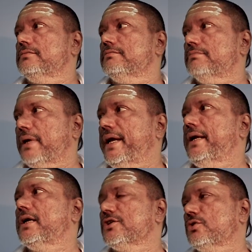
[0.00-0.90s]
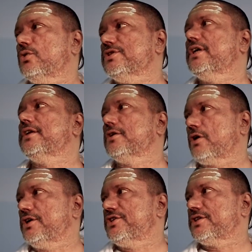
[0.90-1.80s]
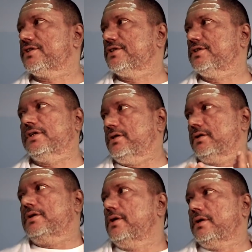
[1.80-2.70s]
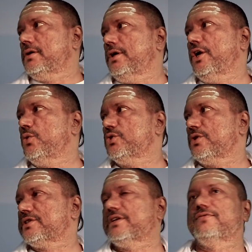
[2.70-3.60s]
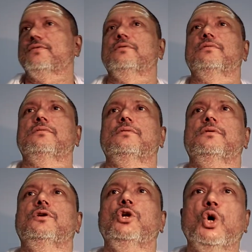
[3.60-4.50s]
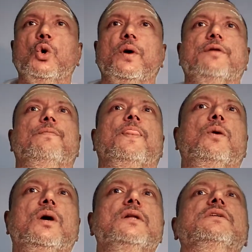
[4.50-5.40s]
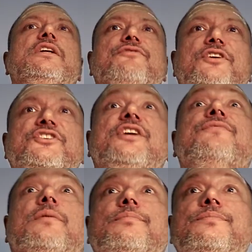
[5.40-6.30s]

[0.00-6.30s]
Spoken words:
Mind associated consciousness is a individual self, knower. What does it differentiate from?